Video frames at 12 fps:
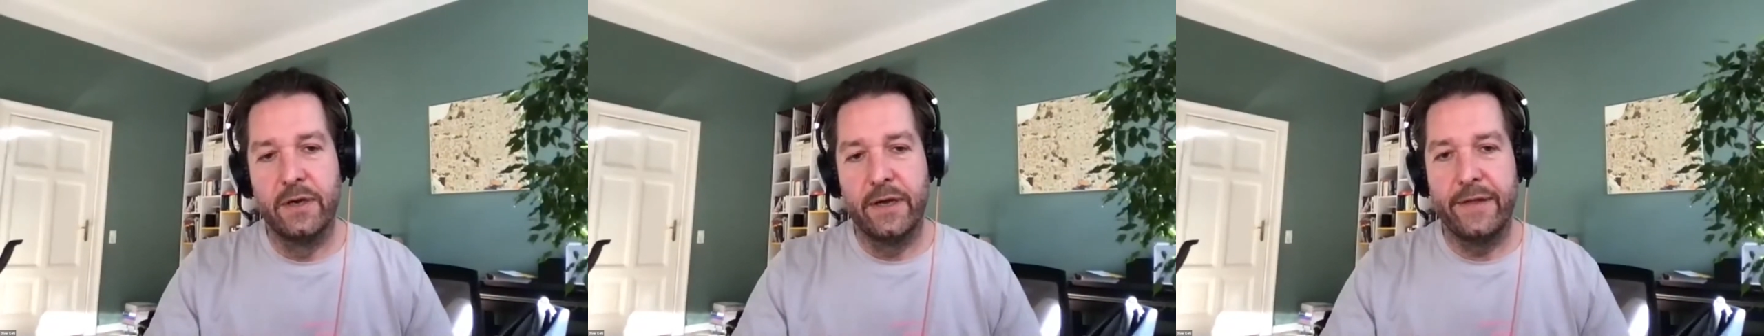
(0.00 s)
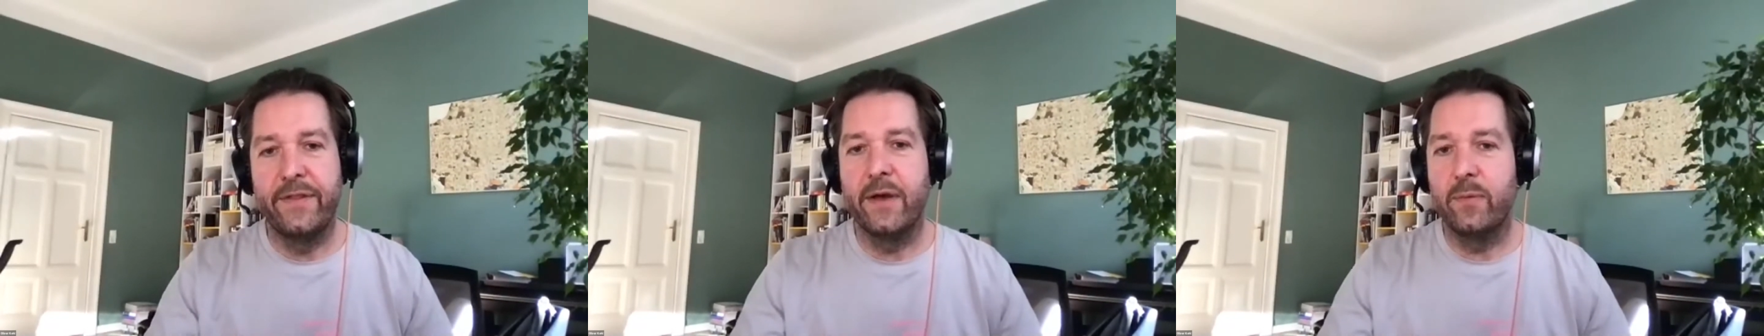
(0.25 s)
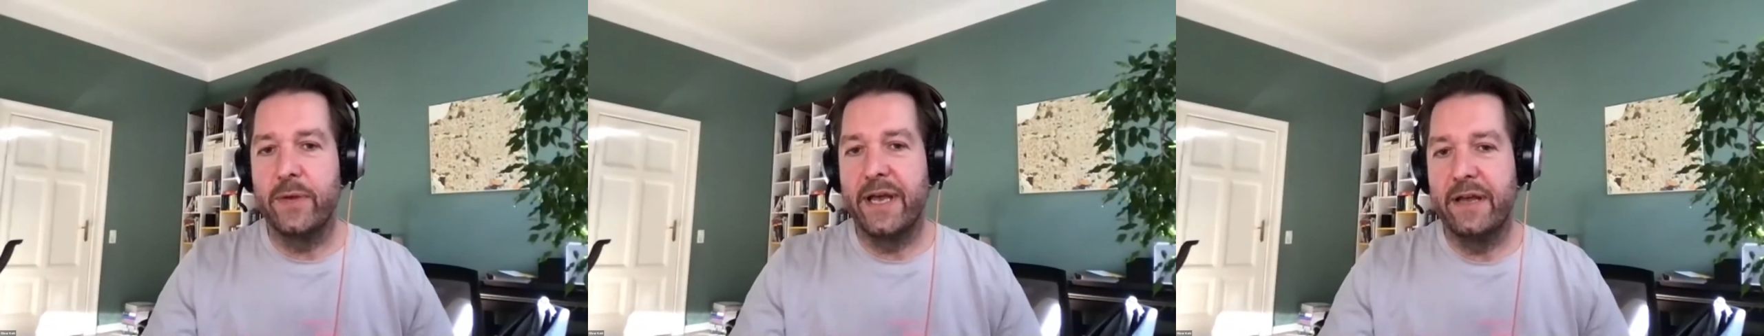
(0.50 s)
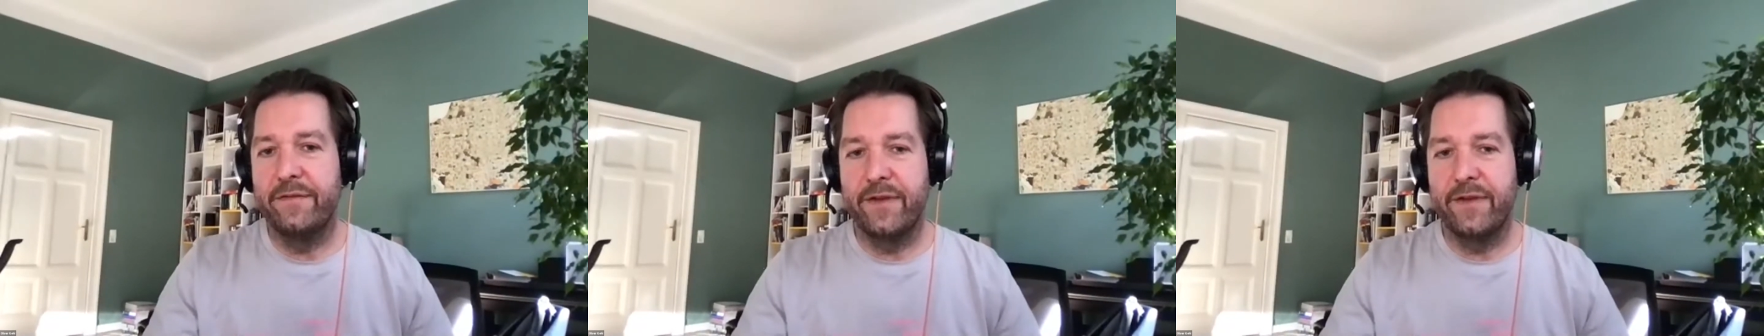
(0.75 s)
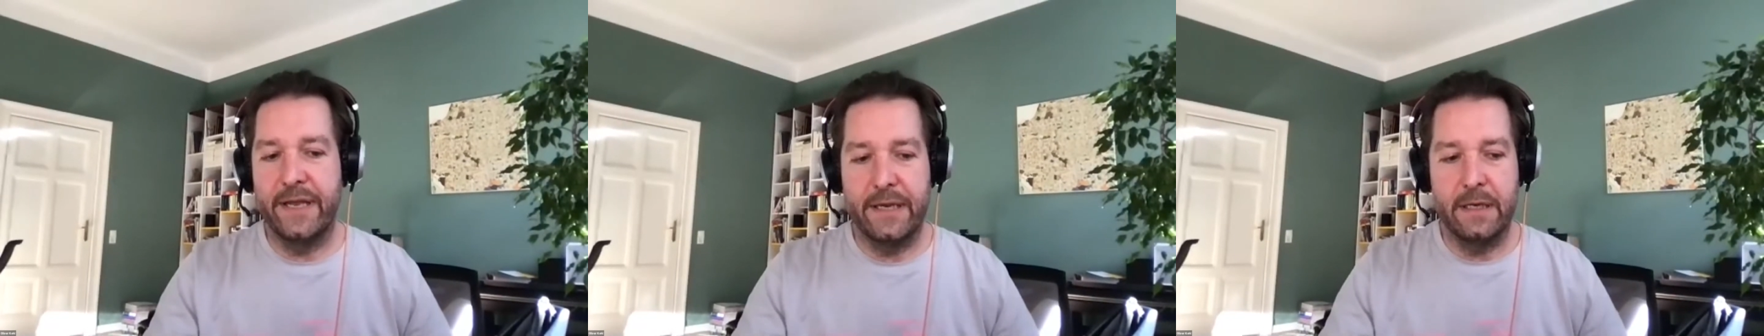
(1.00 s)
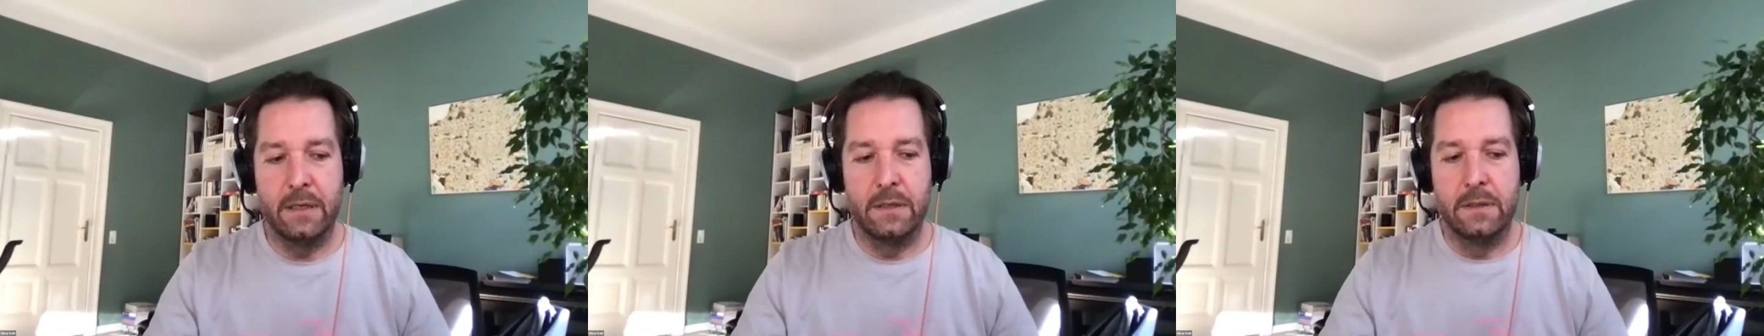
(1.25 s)
And there we have
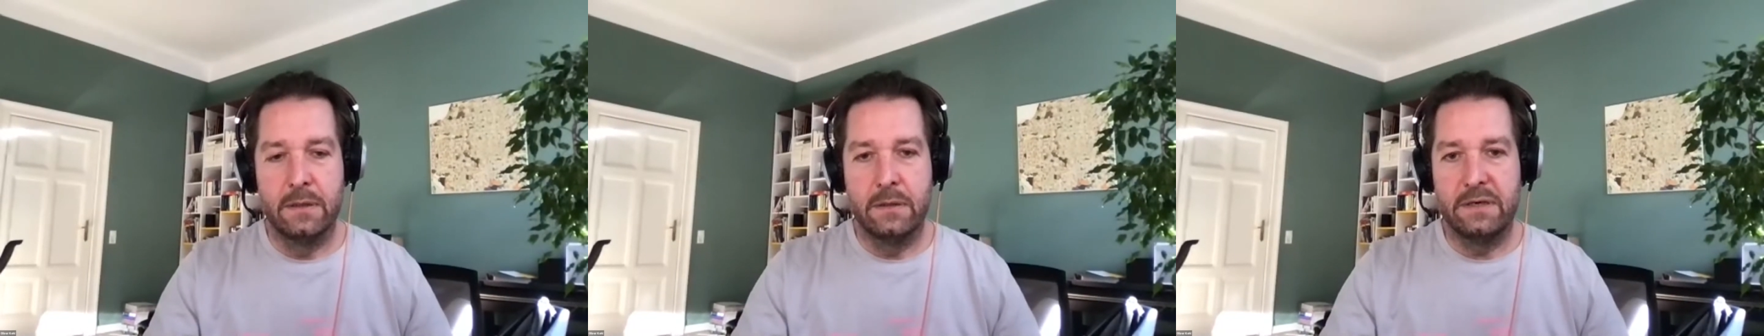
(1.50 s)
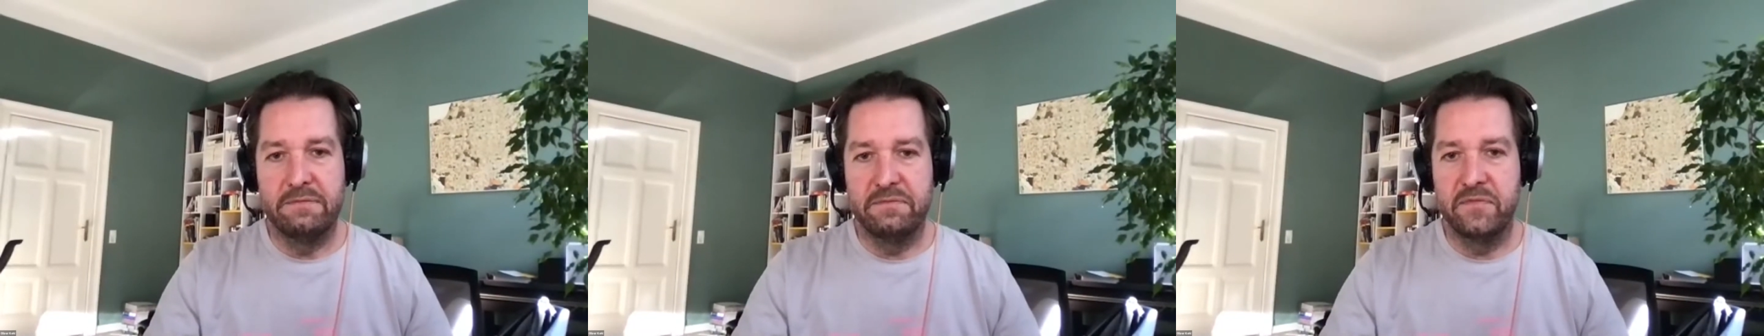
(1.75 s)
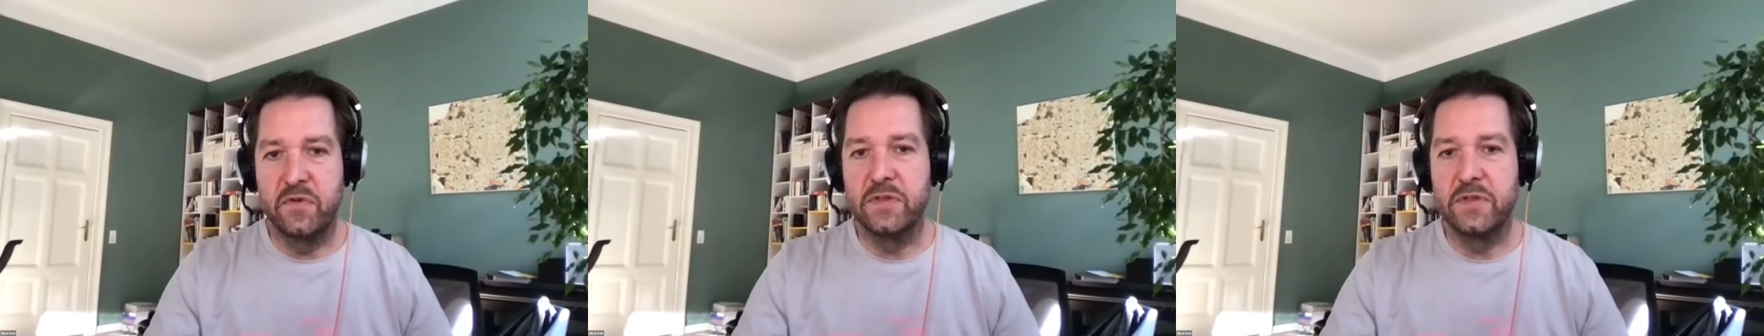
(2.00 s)
a full